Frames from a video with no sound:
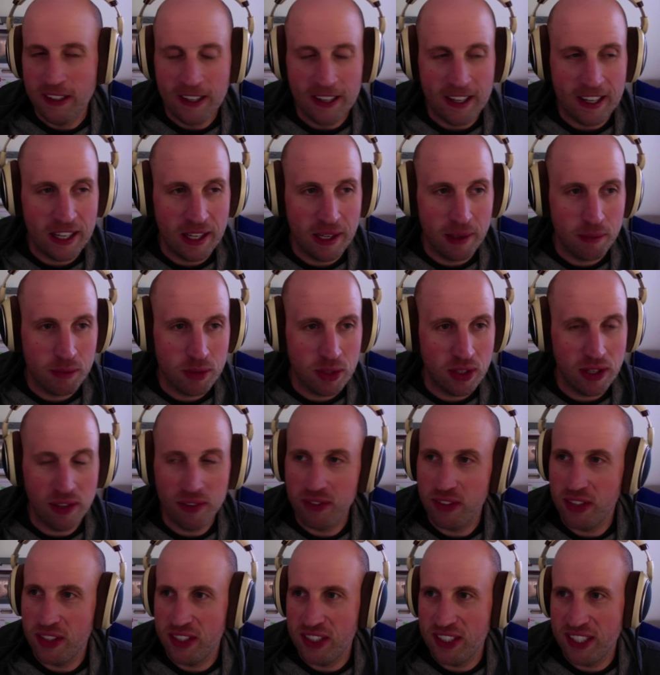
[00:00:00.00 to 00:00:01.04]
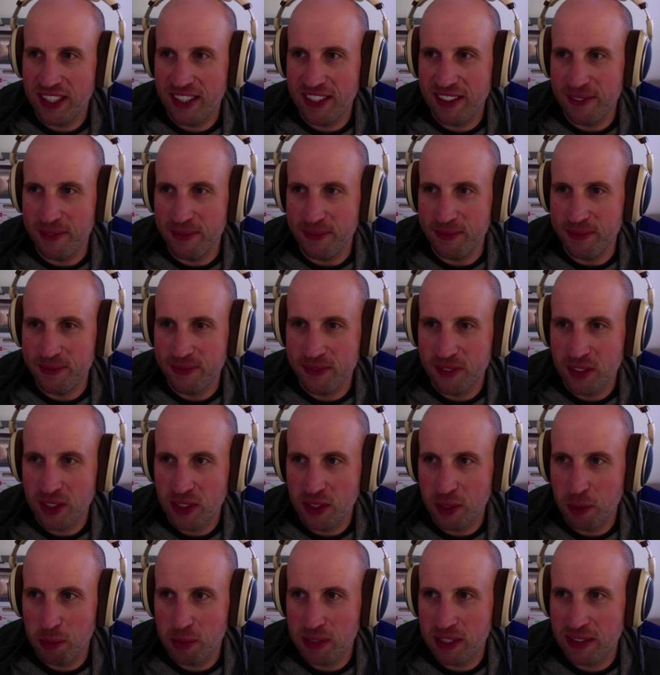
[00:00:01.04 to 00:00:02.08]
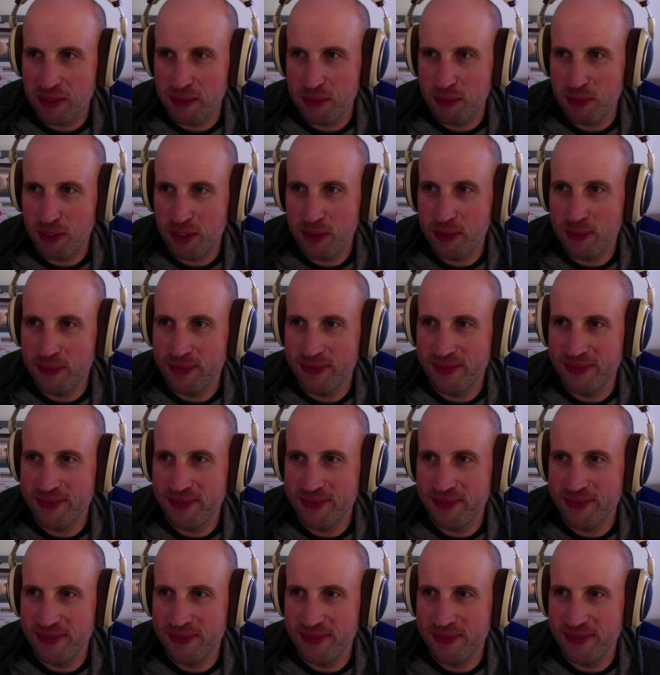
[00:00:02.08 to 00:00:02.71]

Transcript: Um, so definitely check it out. Hope it's helpful.